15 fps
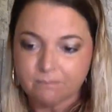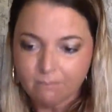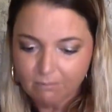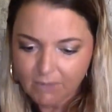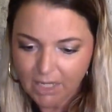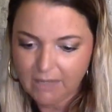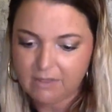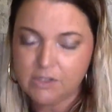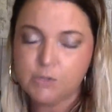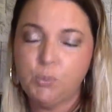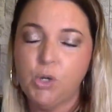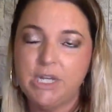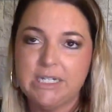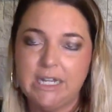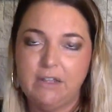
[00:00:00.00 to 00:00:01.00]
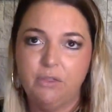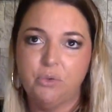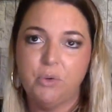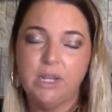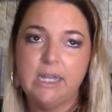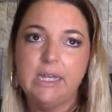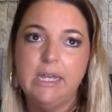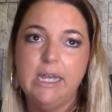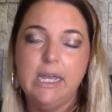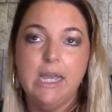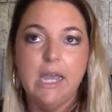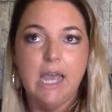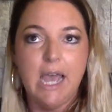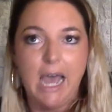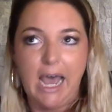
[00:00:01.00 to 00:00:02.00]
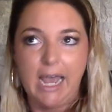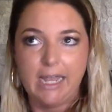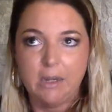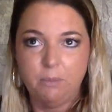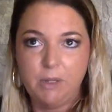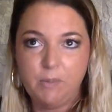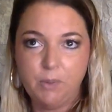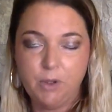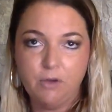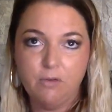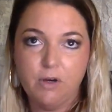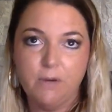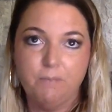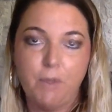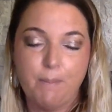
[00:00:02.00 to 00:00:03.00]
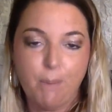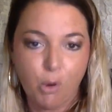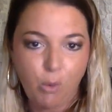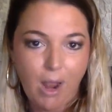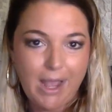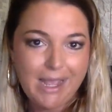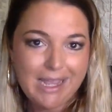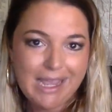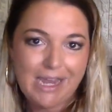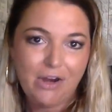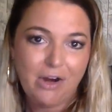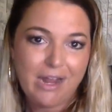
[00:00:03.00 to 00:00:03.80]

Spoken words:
at this point, day 3, I had people over. Mariah Carey